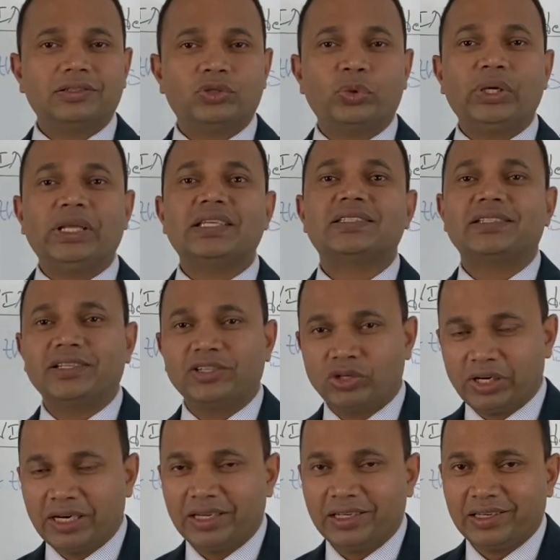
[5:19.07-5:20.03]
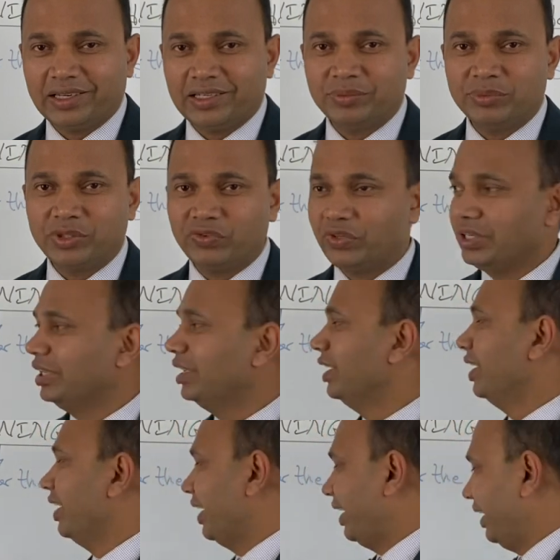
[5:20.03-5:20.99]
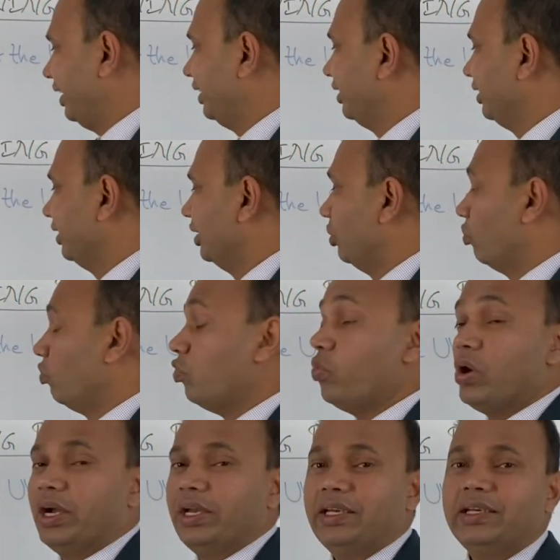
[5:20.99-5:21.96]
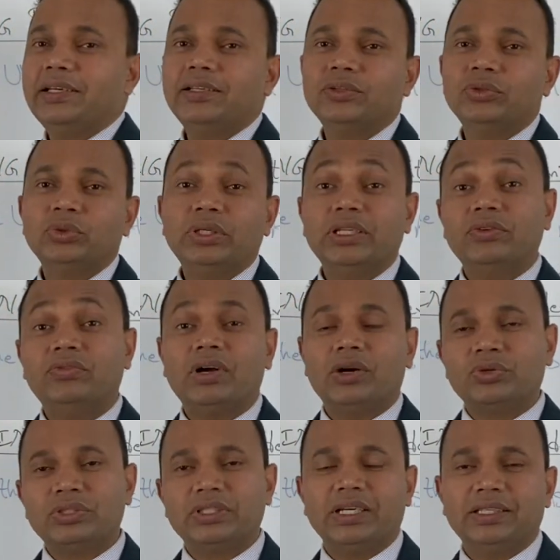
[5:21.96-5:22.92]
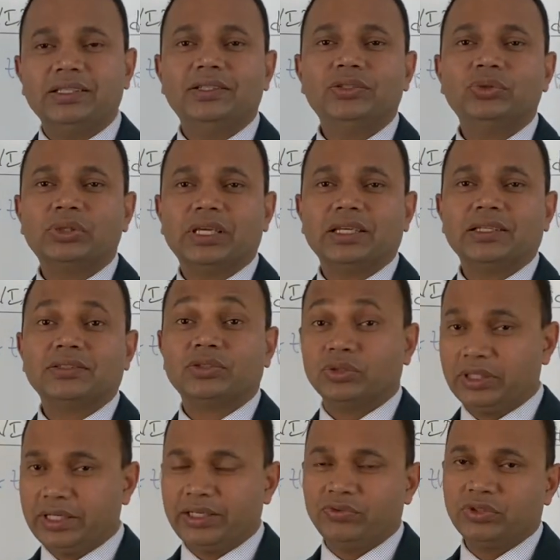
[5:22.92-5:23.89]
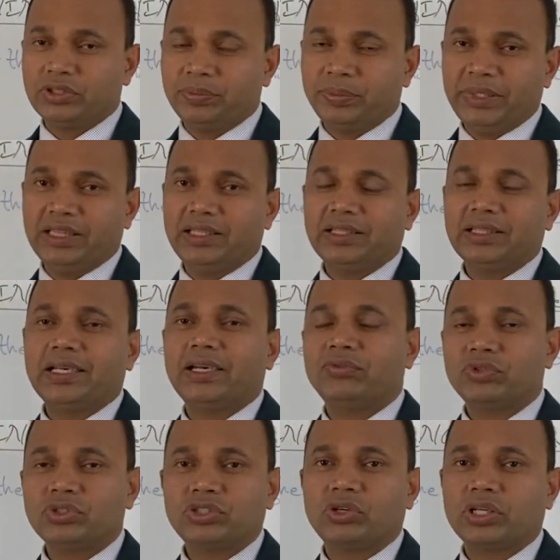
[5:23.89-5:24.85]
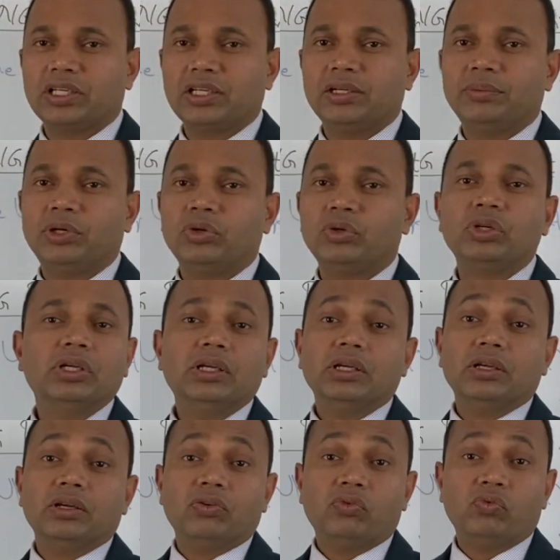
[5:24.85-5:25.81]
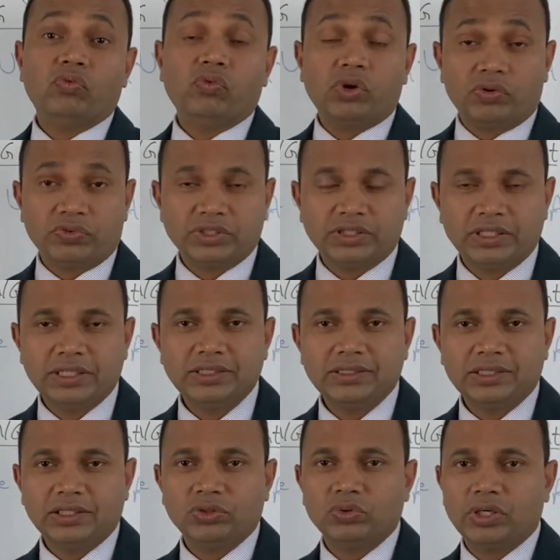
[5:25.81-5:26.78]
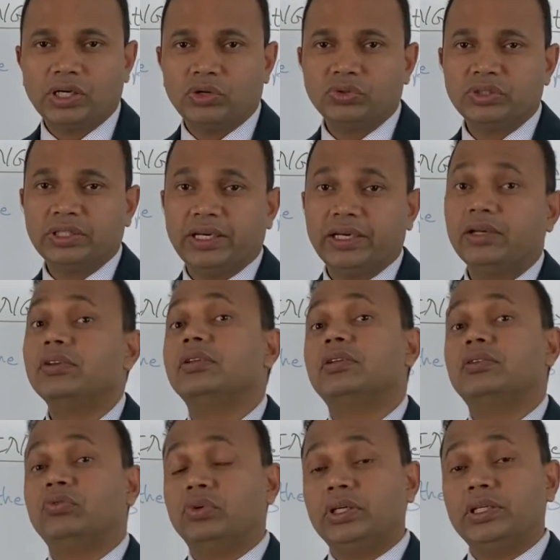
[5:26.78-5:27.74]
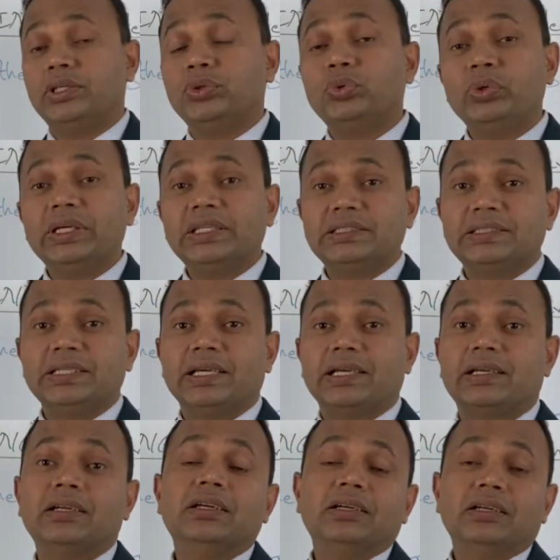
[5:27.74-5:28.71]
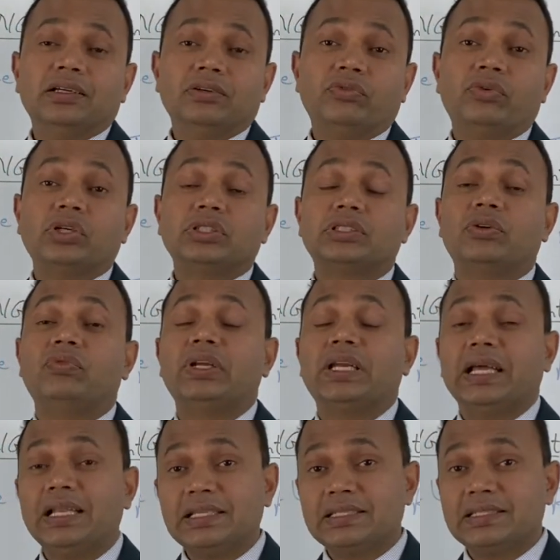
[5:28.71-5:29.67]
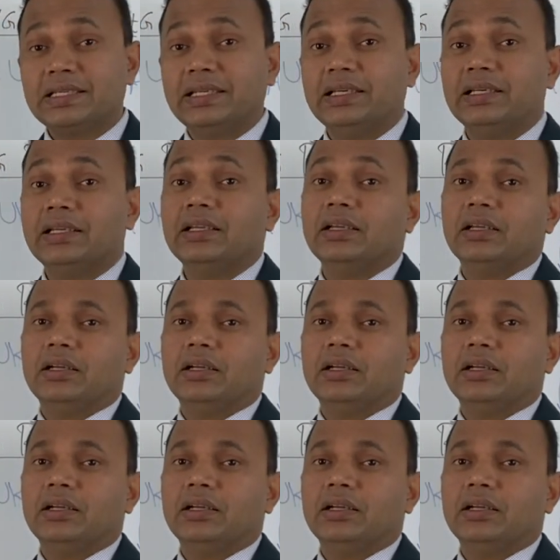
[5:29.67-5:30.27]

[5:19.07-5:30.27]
to reinstate your ILR, number one, and why did you live outside the UK? So that was the main thing that I was talking about. What was the reason you were outside? Were you sick? Was someone else ill?